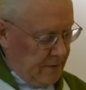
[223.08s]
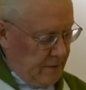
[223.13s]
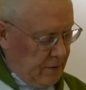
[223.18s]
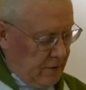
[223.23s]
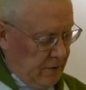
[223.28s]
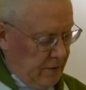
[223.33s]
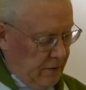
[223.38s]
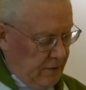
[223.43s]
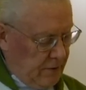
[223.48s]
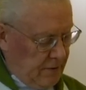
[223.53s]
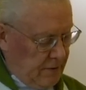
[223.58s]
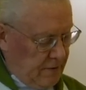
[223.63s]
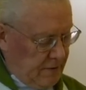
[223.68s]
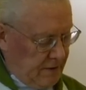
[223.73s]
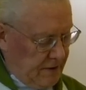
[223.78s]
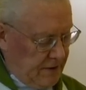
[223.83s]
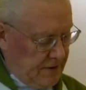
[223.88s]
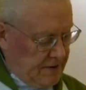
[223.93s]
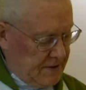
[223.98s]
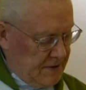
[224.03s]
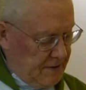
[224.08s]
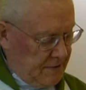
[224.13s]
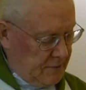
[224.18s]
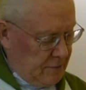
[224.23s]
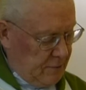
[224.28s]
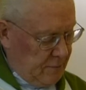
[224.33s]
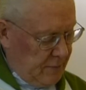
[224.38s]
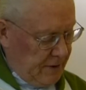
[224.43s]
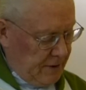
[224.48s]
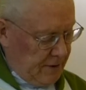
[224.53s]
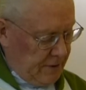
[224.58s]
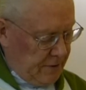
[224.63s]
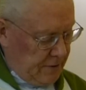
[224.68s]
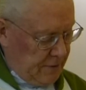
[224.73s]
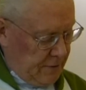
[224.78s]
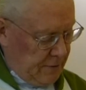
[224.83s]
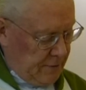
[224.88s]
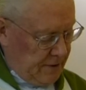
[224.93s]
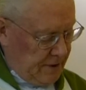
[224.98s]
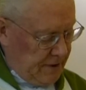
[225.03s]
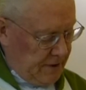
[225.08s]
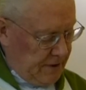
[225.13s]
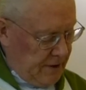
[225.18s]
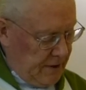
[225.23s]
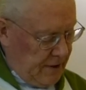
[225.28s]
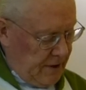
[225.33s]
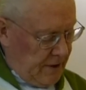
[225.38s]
Lord, listen to my groaning.